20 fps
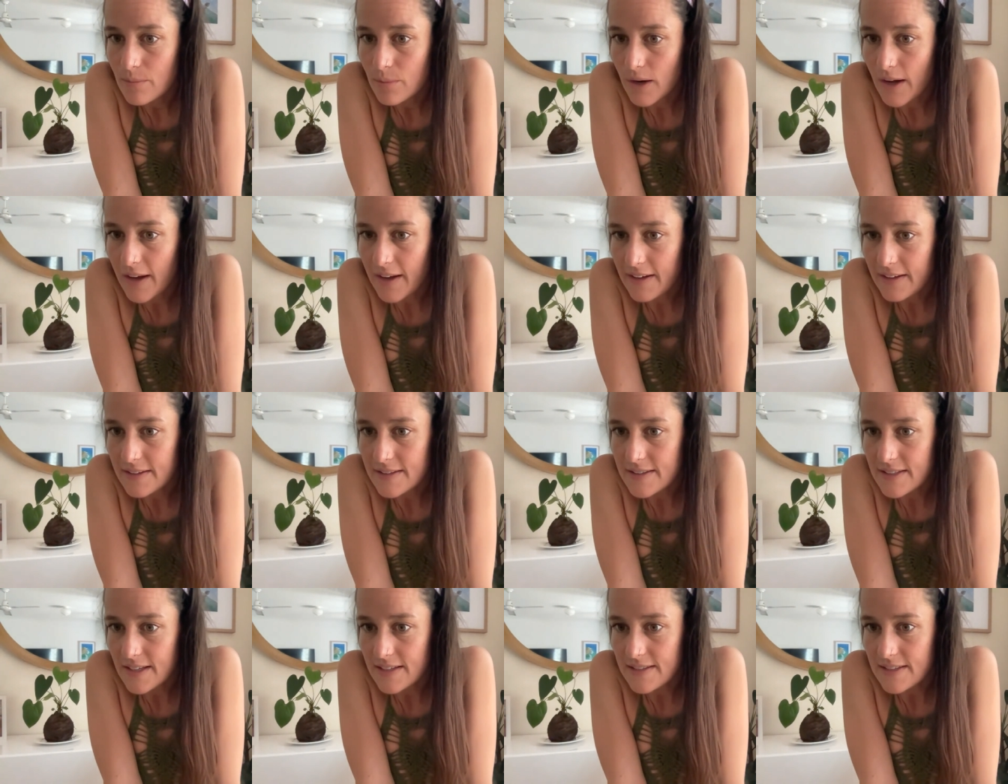
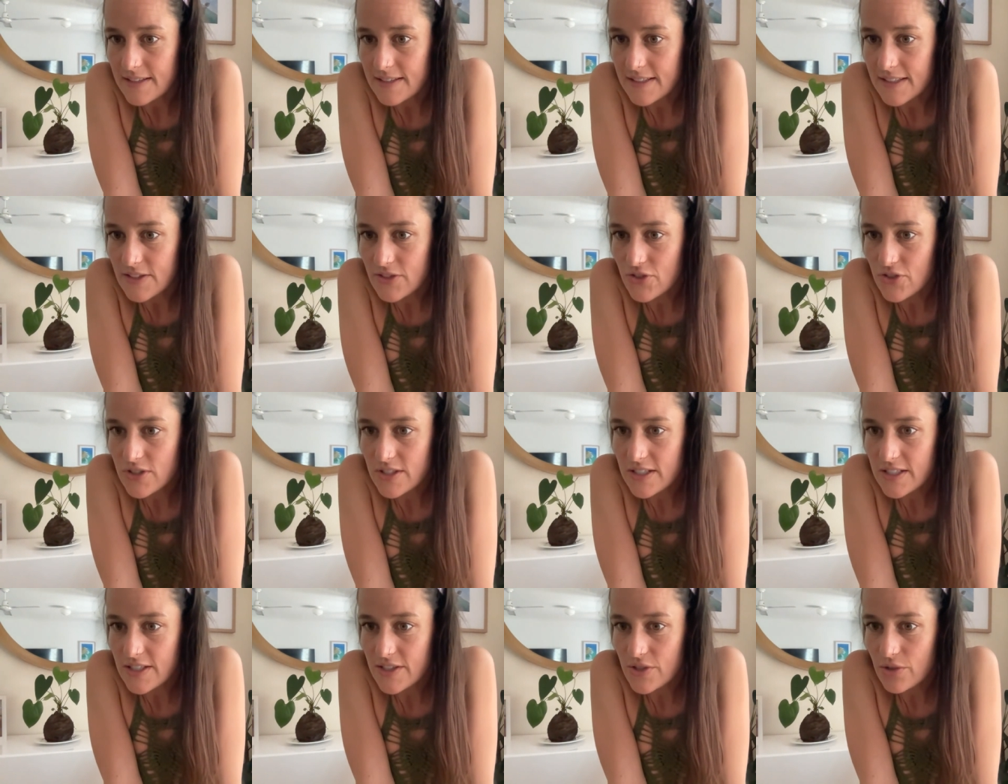Brian says, it's
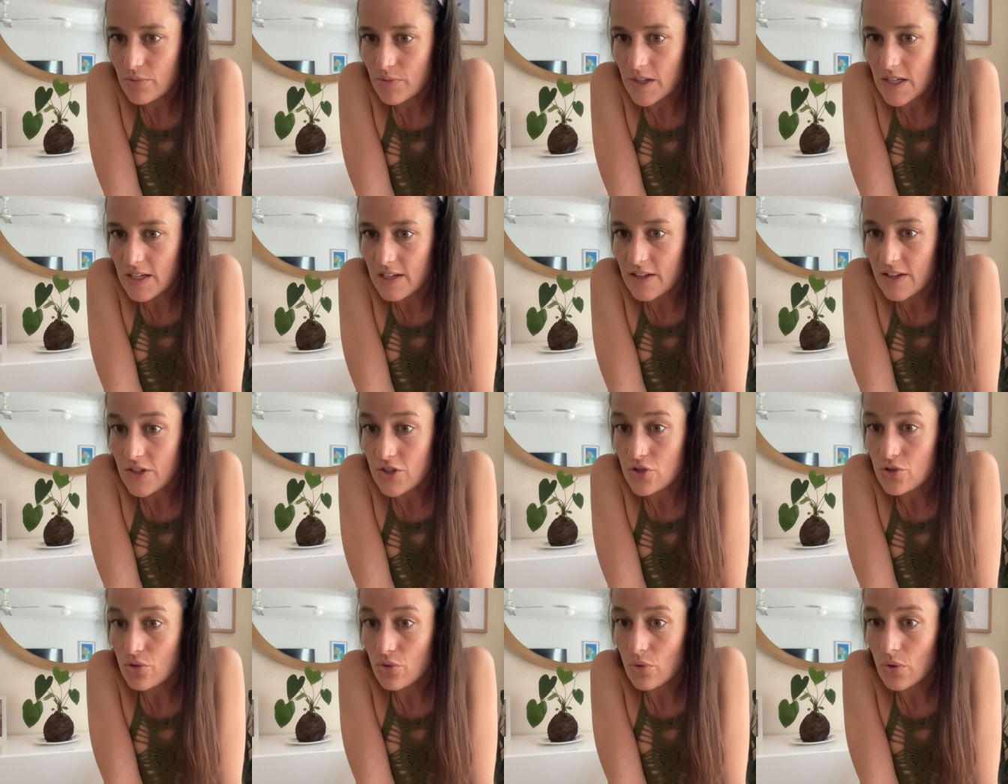interesting to read the
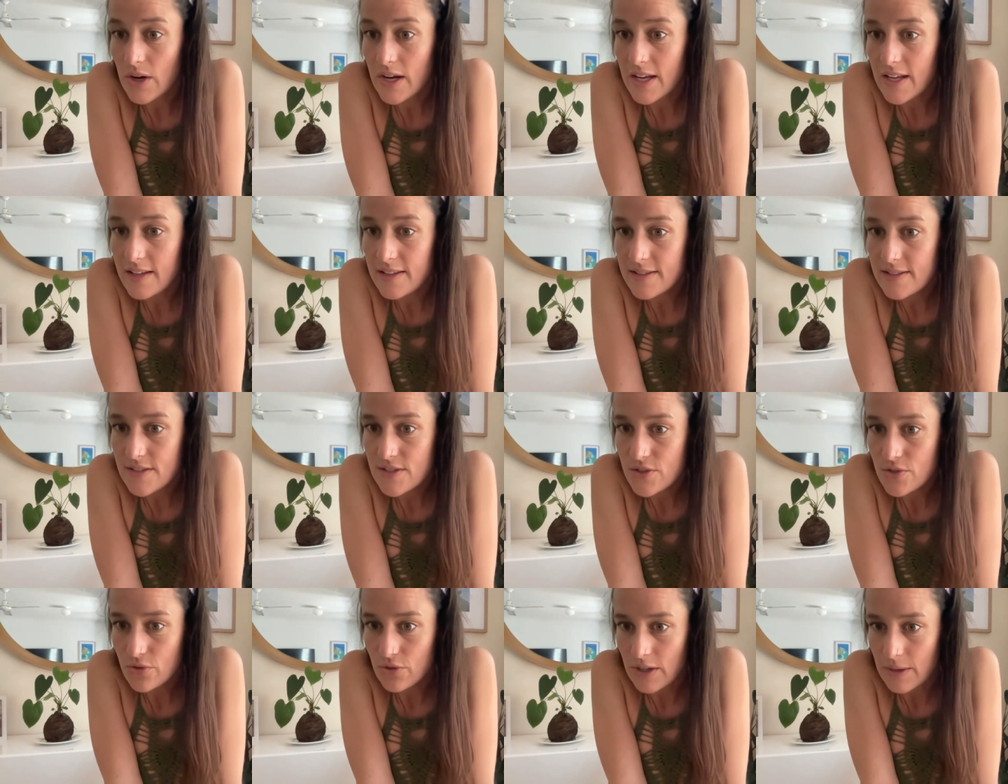
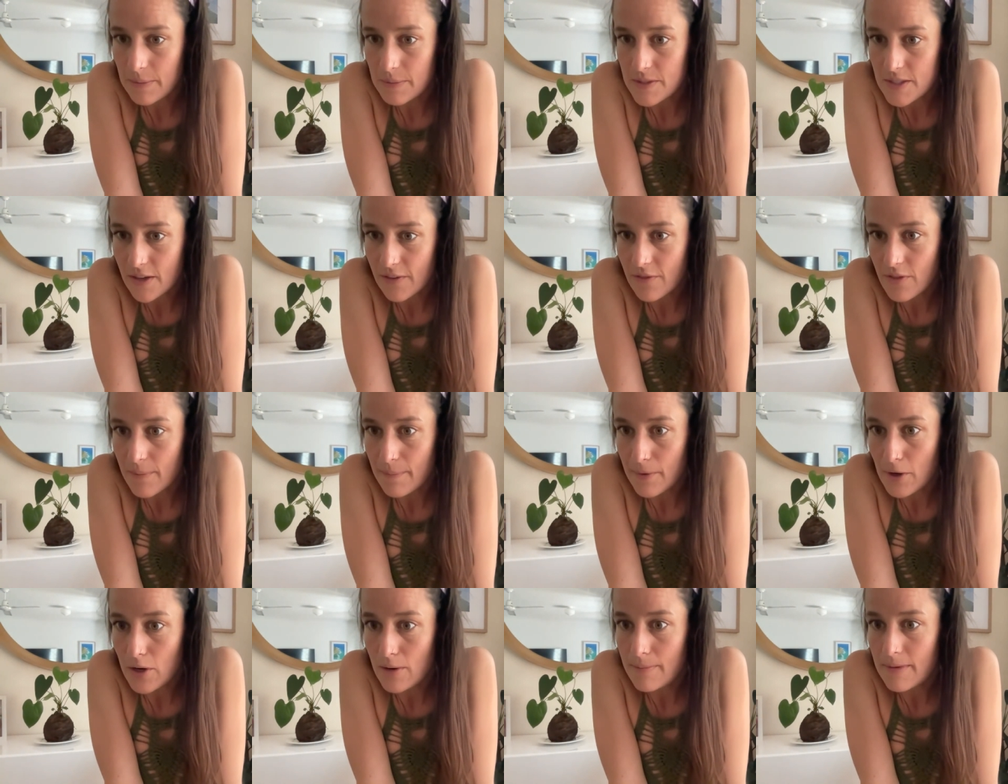transcript of
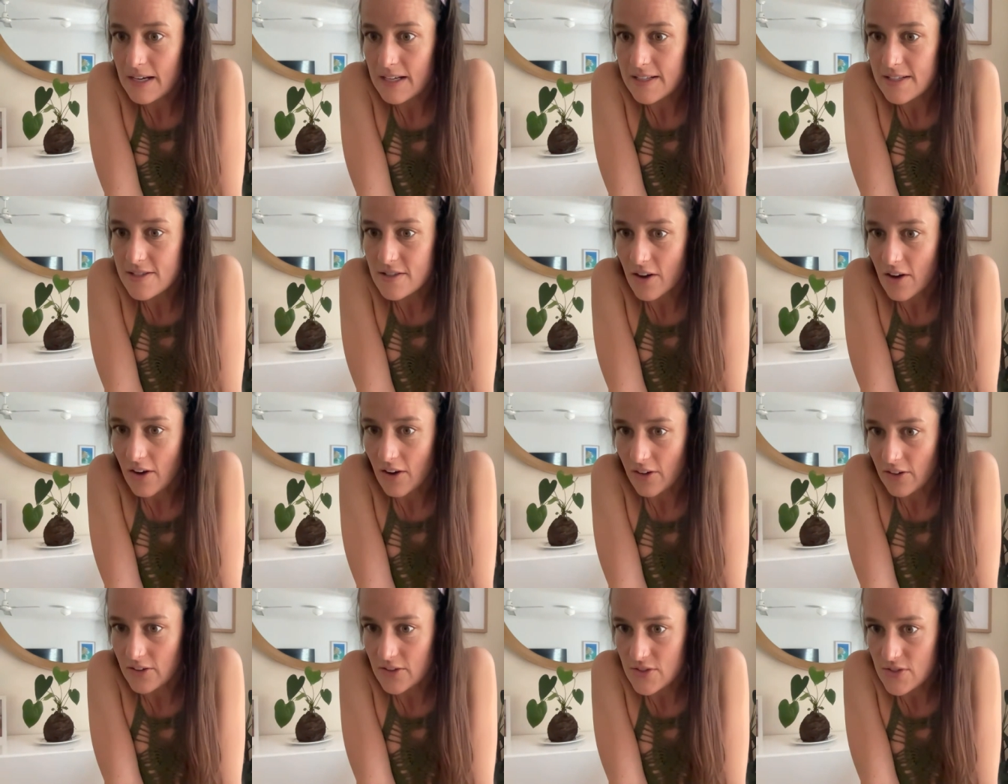the mermaid
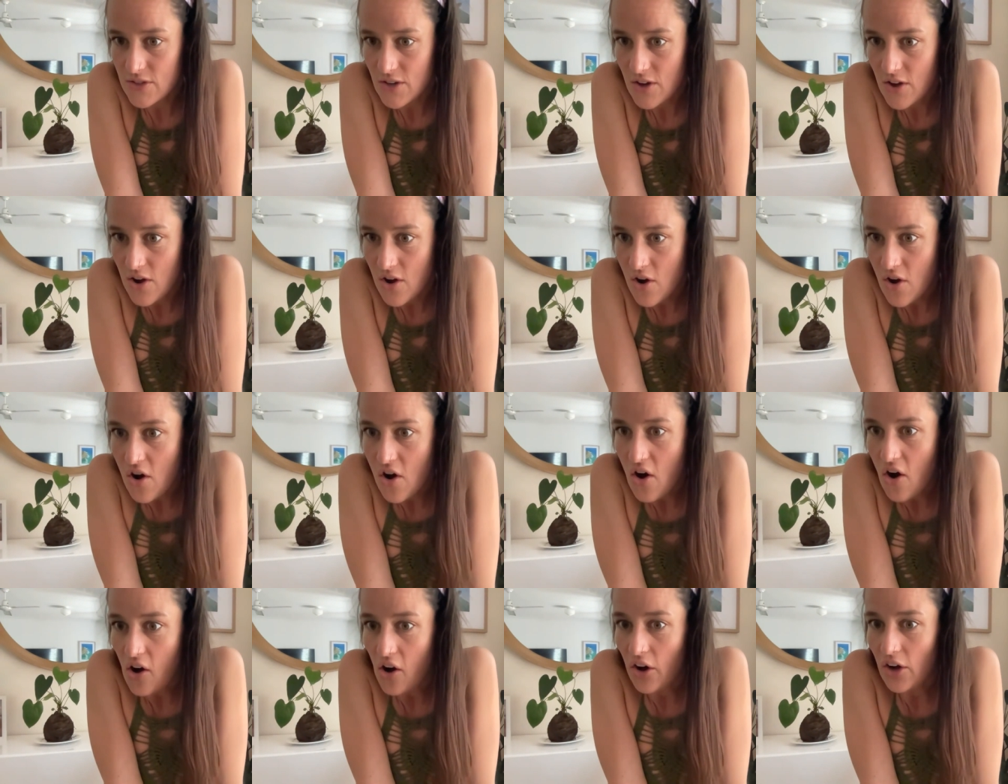songs
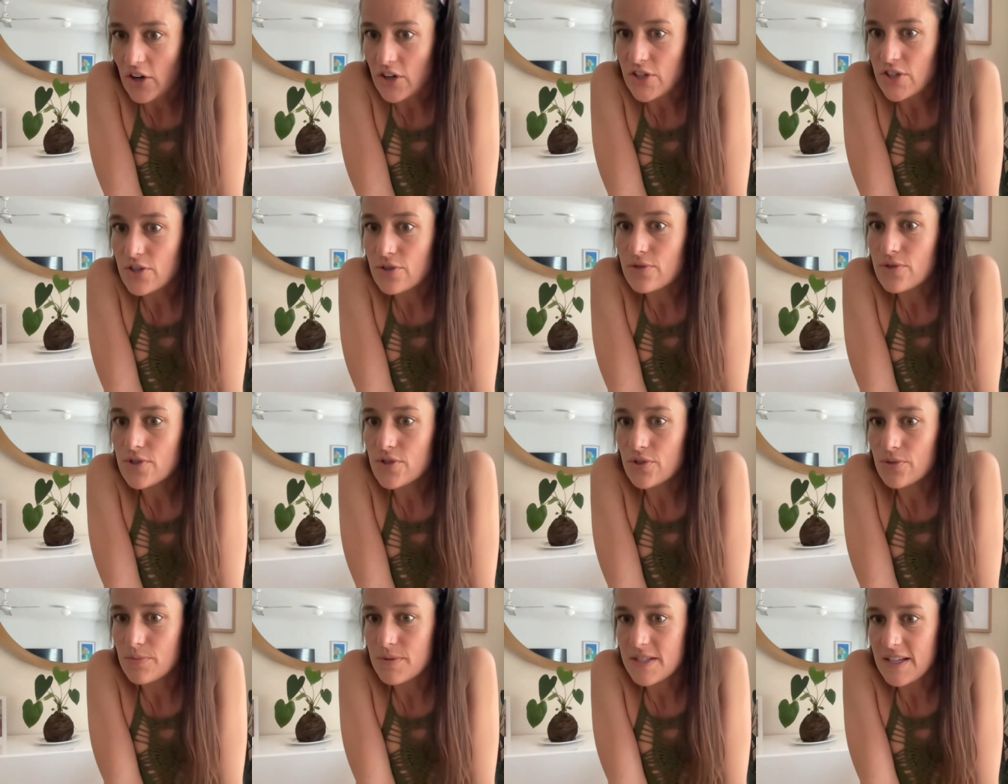on
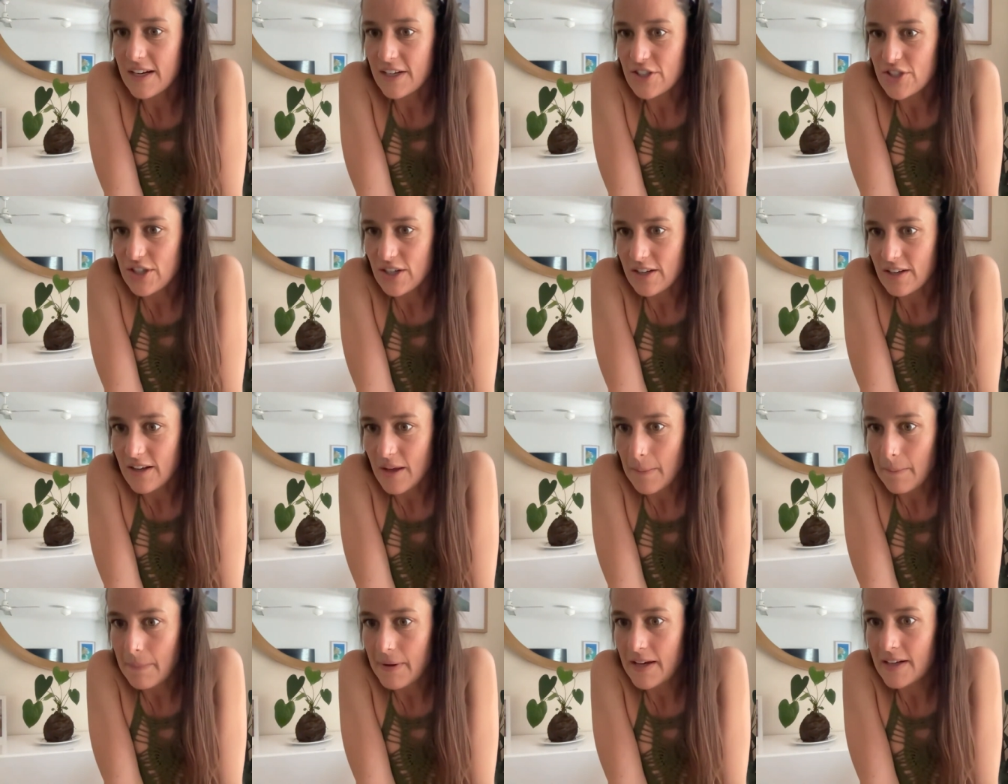YouTube section.
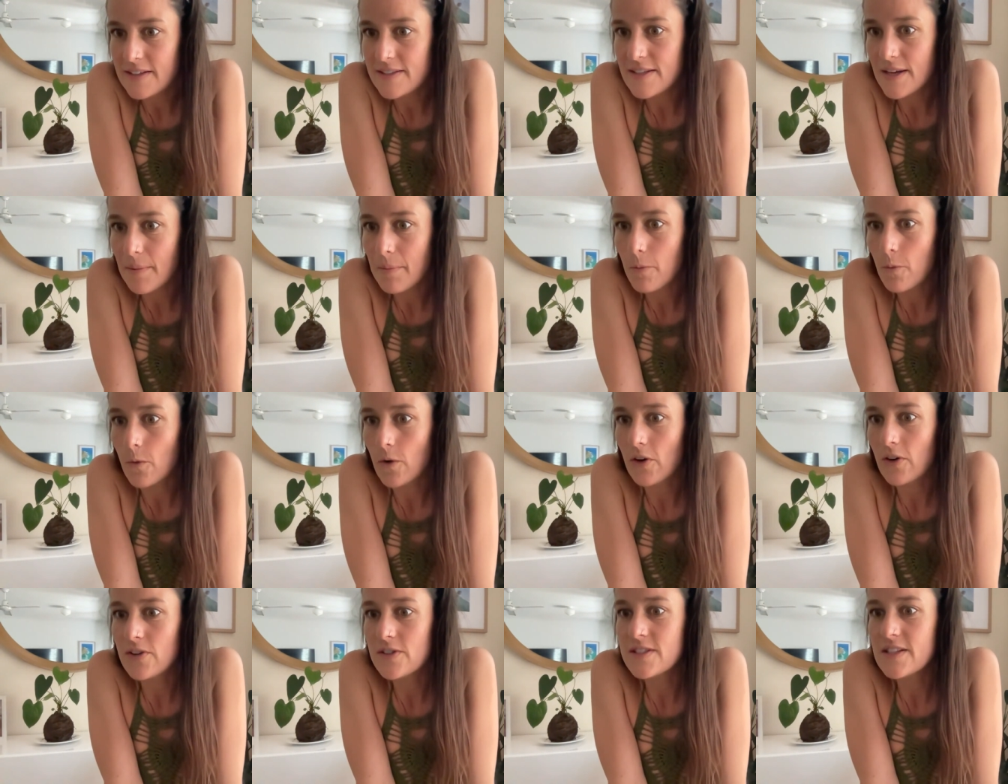It picks up
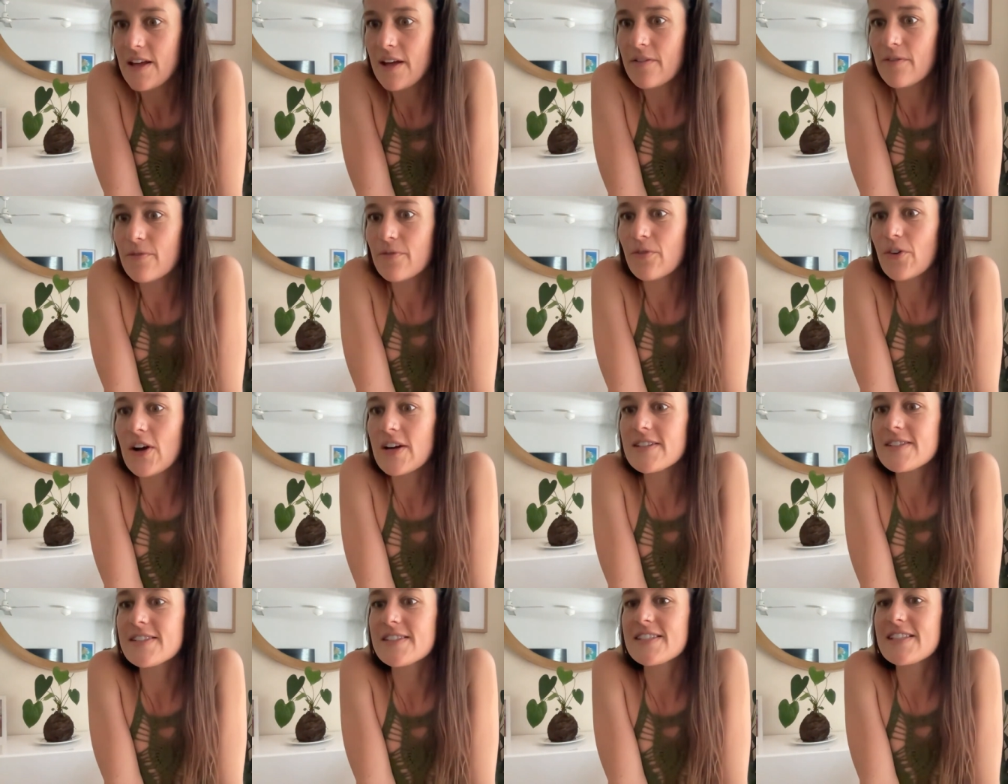words and
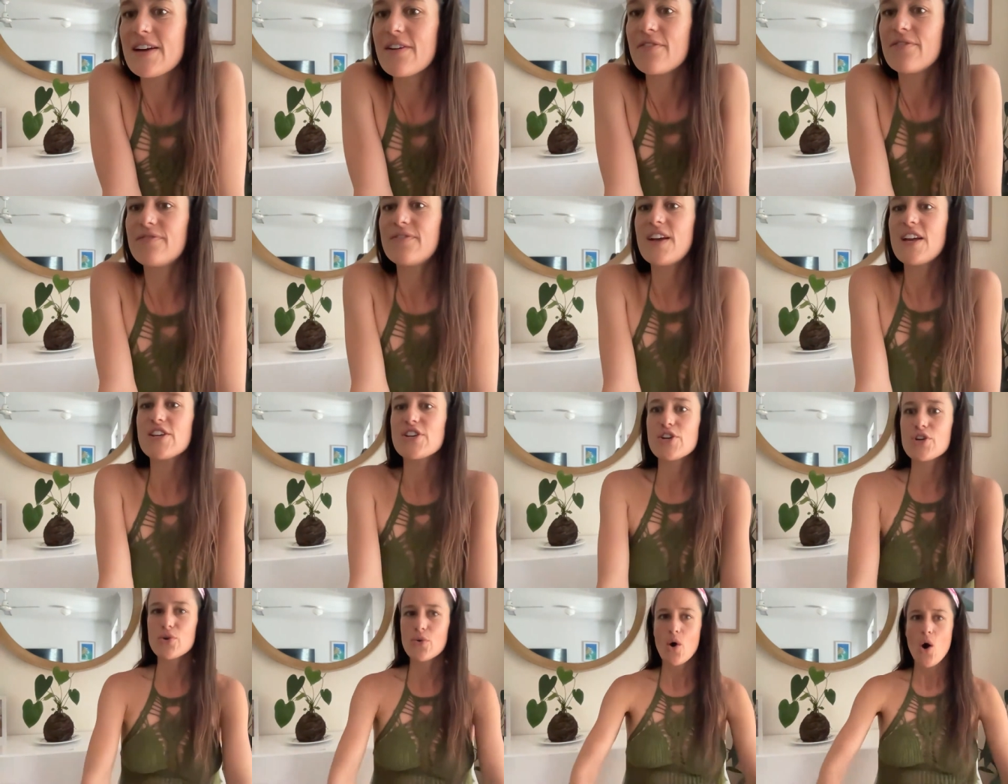phrases that fit
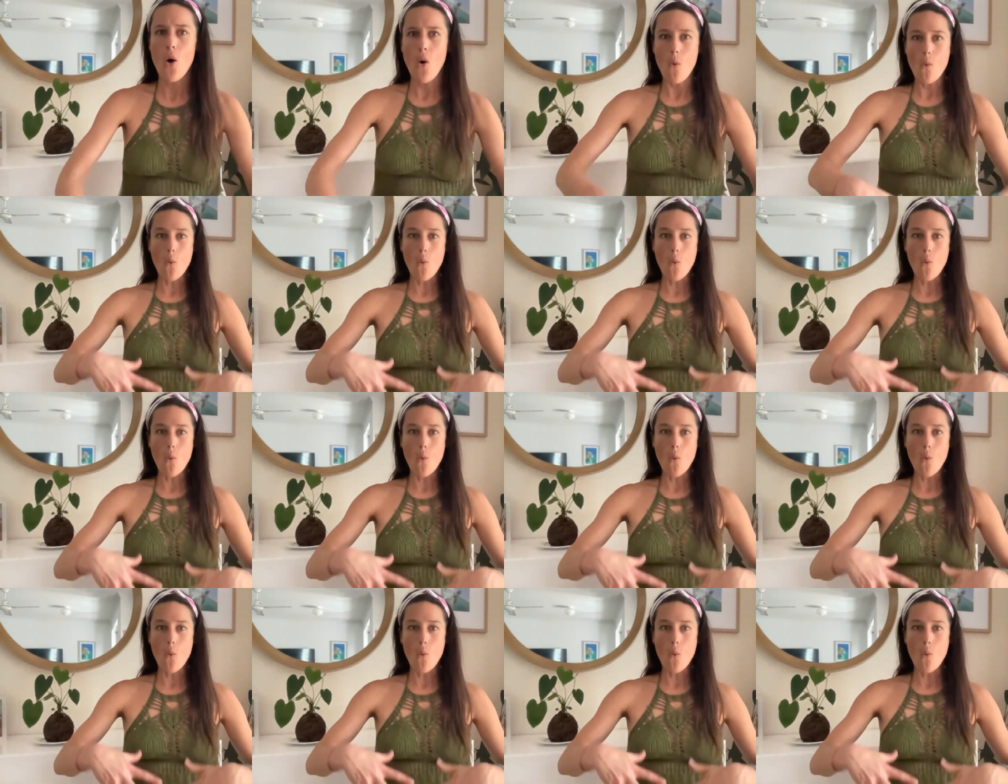you.